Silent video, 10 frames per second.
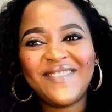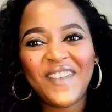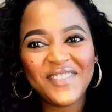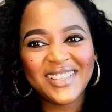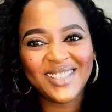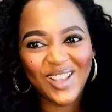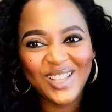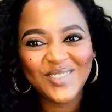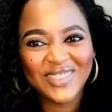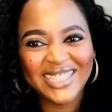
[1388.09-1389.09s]
from this
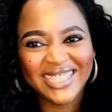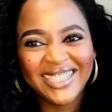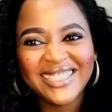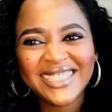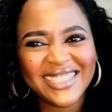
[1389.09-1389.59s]
hospital.